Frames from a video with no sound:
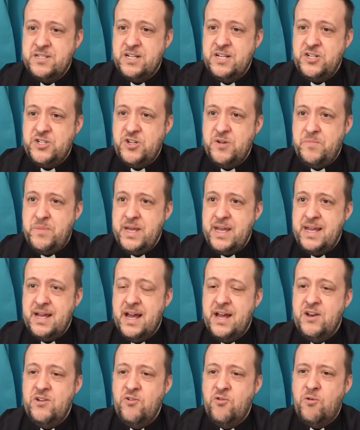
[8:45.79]
It should be
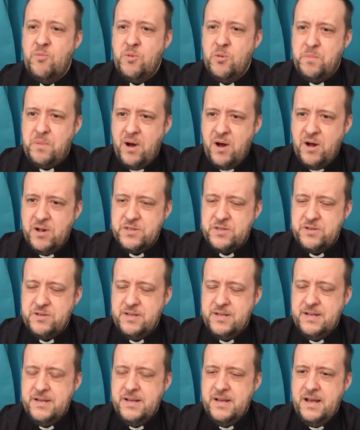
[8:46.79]
a normal part
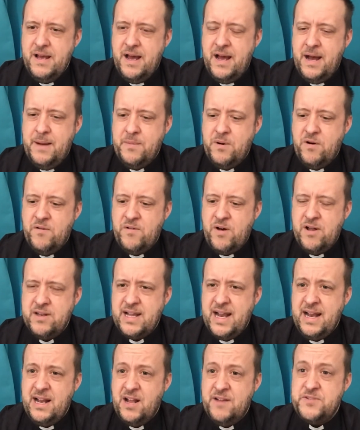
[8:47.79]
of our
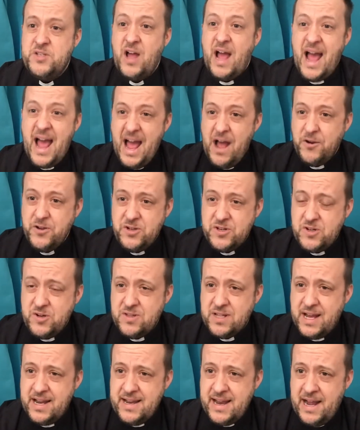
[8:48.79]
daily life. So how you do
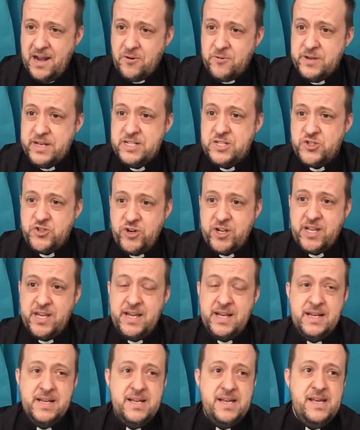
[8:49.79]
that now is
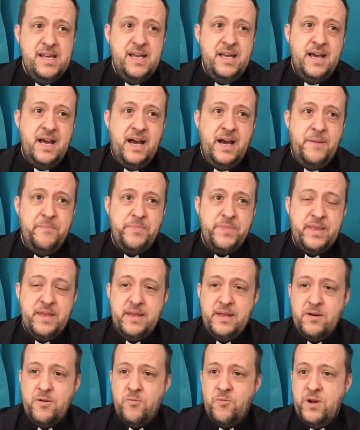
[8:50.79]
tricky.
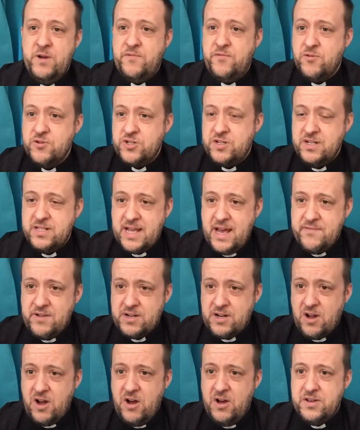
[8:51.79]
We're fortunate to have a
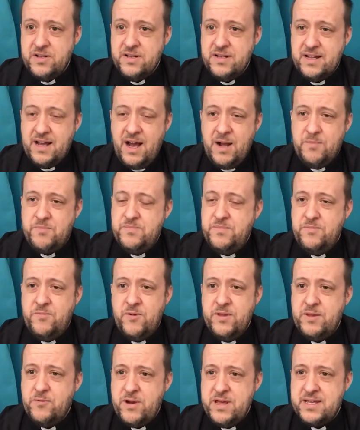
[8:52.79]
garden.
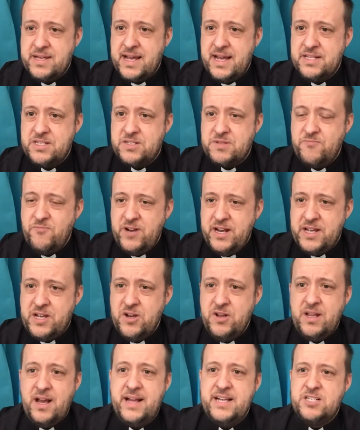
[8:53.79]
When the weather gets really
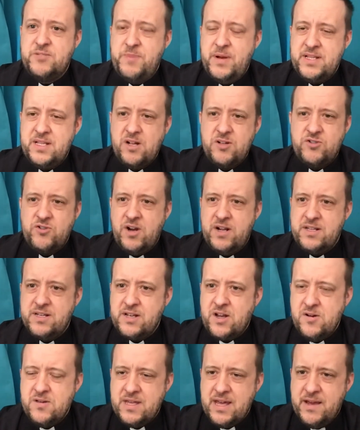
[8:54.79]
good, I expect I'll try to
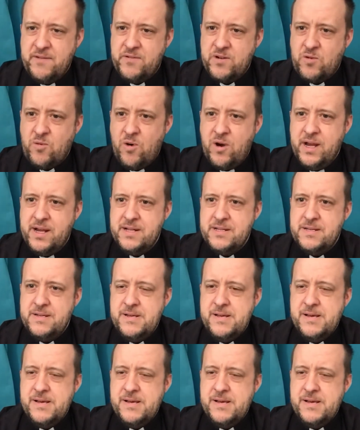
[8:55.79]
go there for quiet.